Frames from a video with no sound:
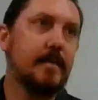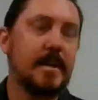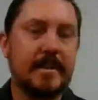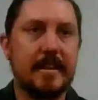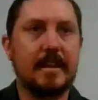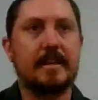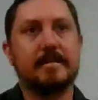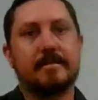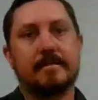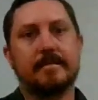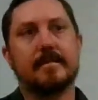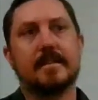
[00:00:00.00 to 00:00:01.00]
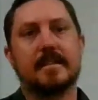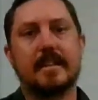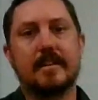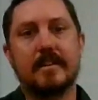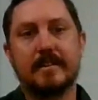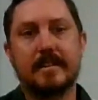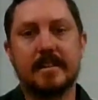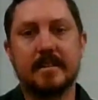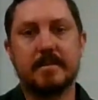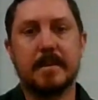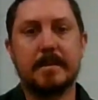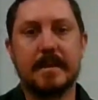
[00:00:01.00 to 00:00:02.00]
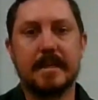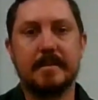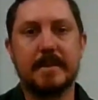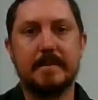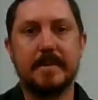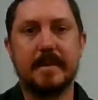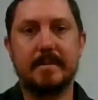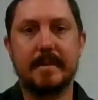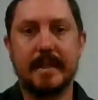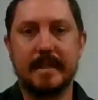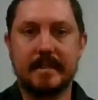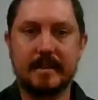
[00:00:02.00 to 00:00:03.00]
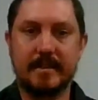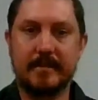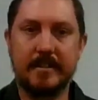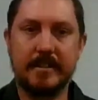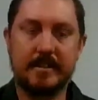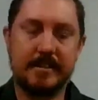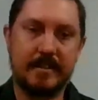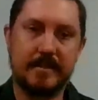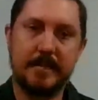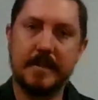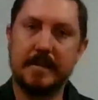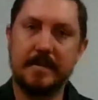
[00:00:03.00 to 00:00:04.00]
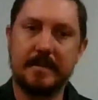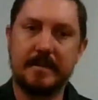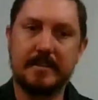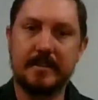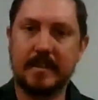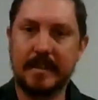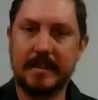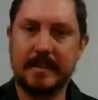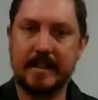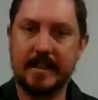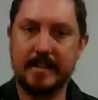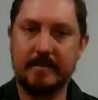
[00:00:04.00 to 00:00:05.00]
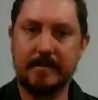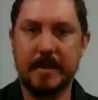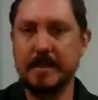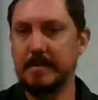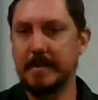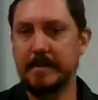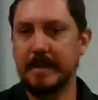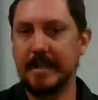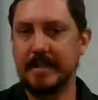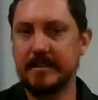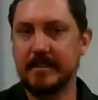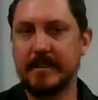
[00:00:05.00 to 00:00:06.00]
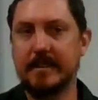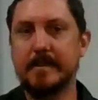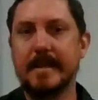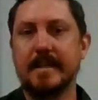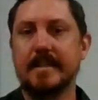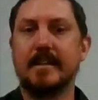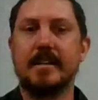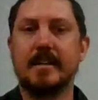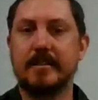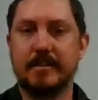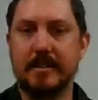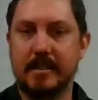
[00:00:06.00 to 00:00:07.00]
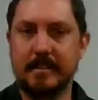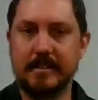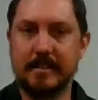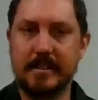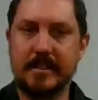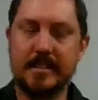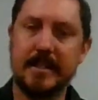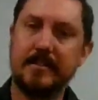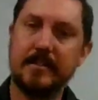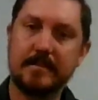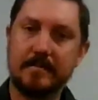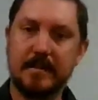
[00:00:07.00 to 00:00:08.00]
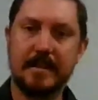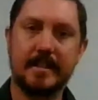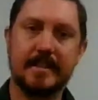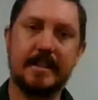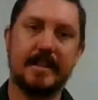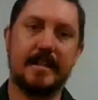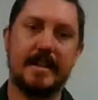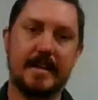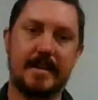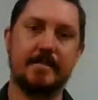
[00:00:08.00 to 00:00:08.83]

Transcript: One thing that I think is probably going to be pretty big into the future and a pretty exciting thing most people get excited about, drones in general, but I think